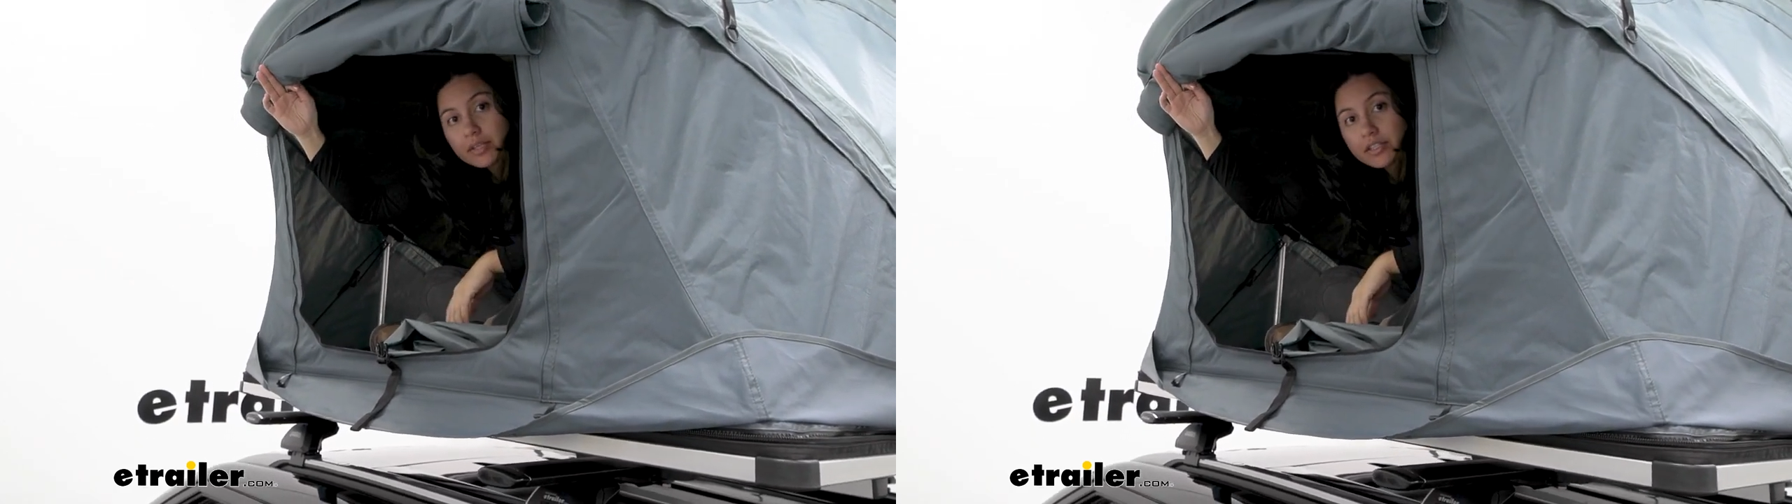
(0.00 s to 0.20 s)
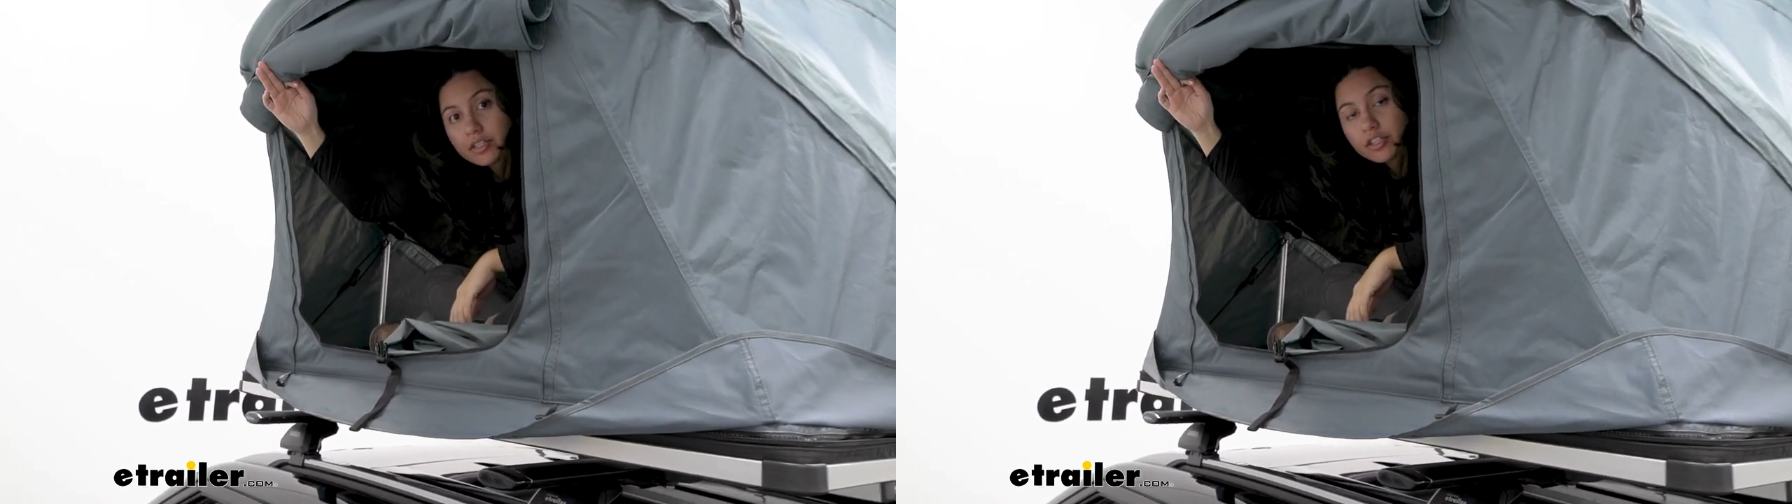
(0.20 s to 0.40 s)

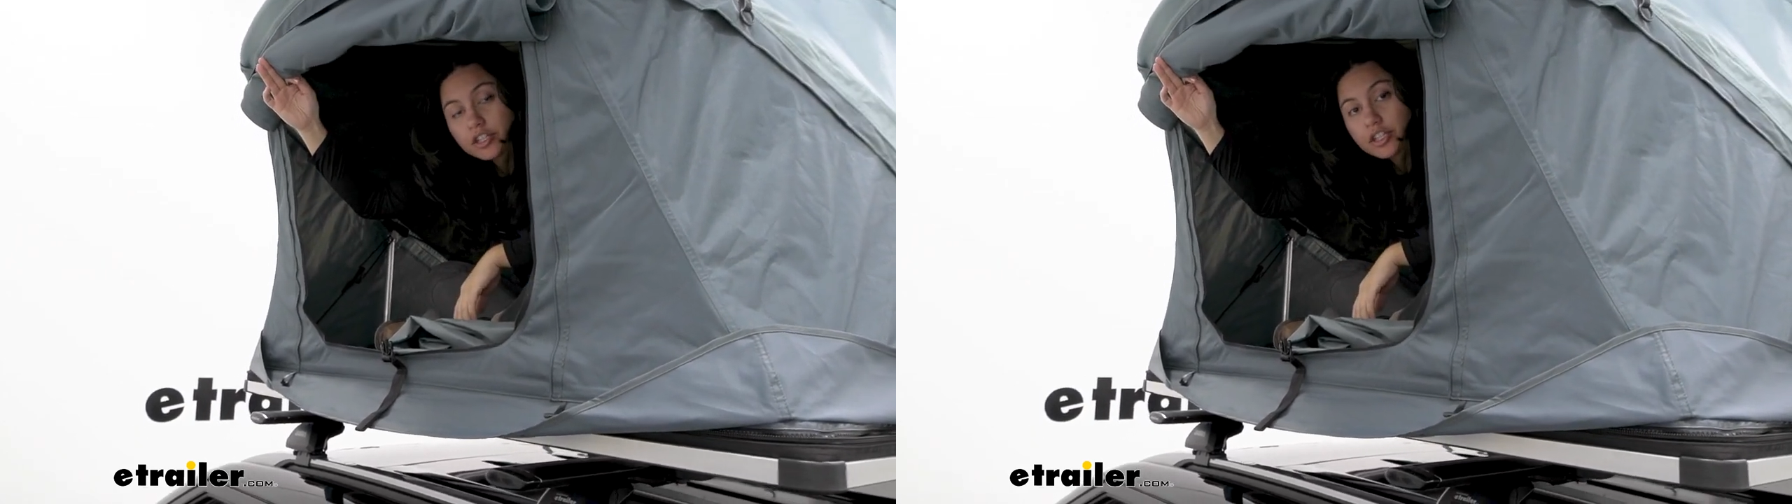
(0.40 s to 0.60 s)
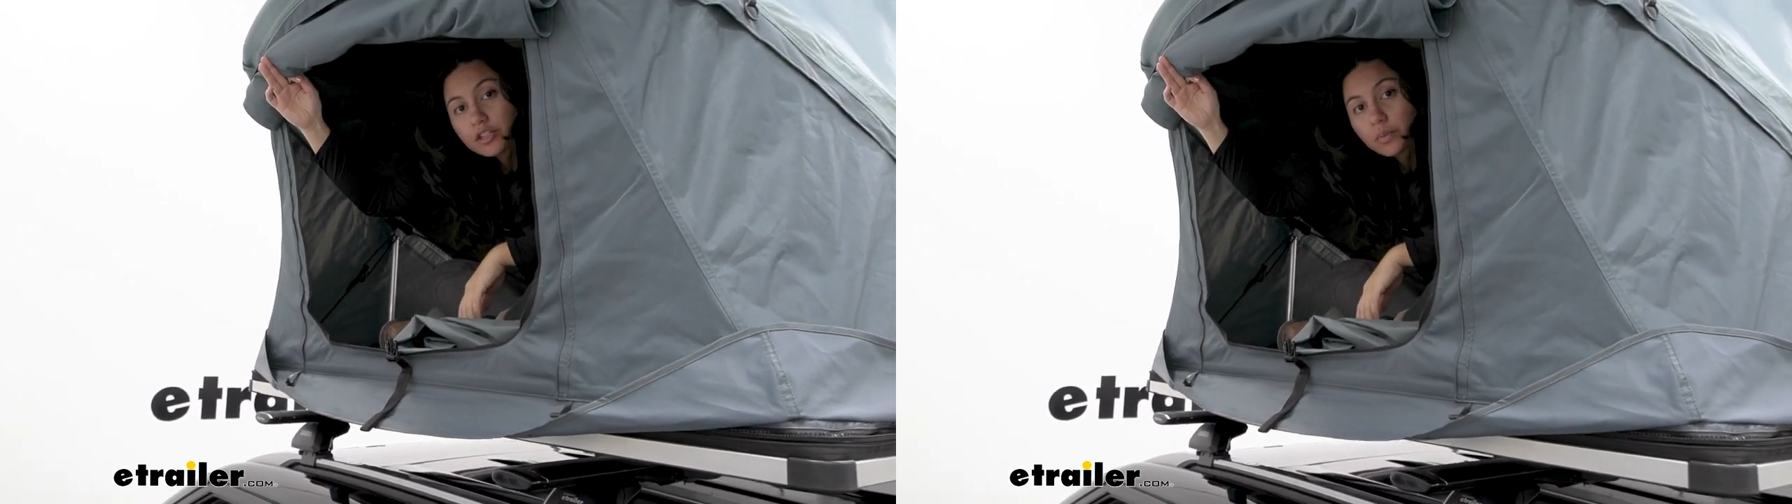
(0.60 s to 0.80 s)
be
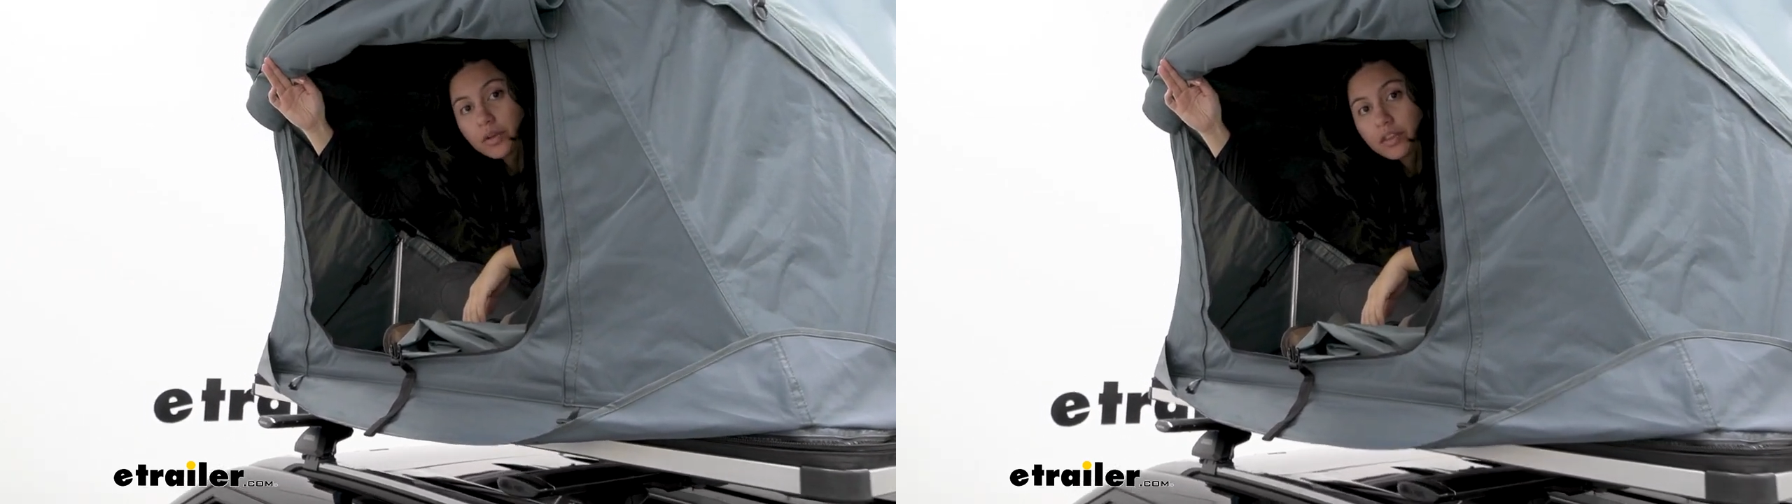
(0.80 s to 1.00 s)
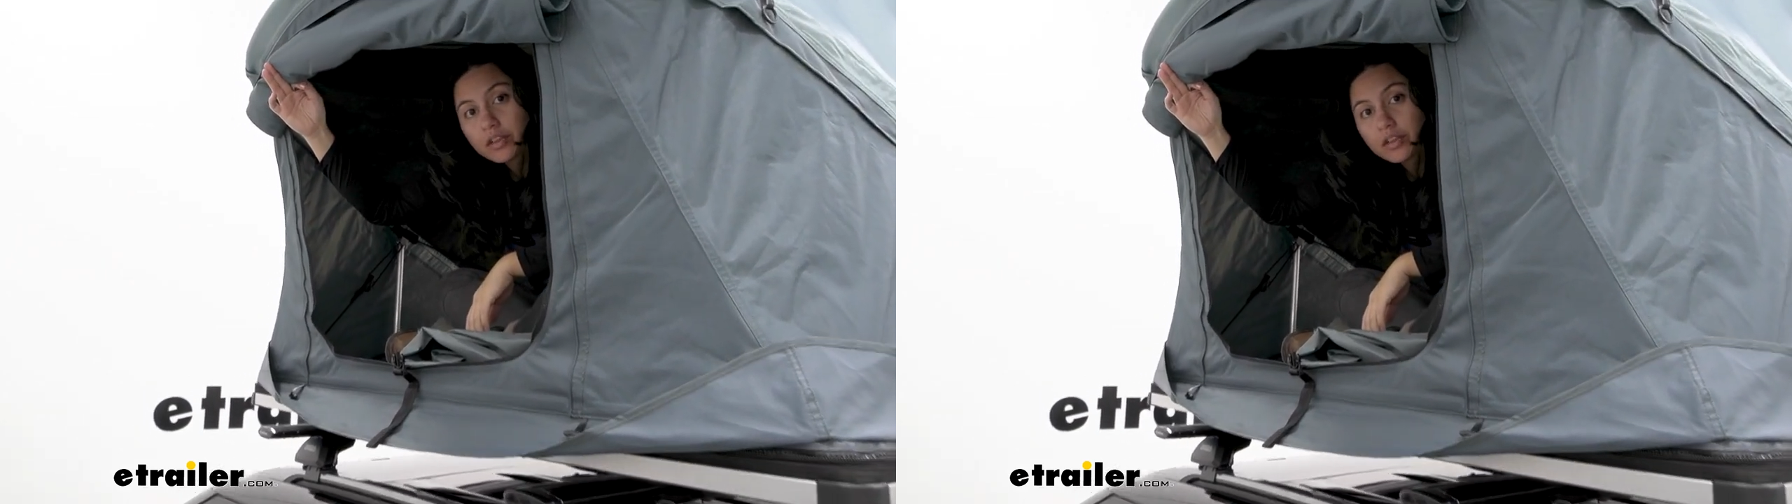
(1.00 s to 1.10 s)
secured with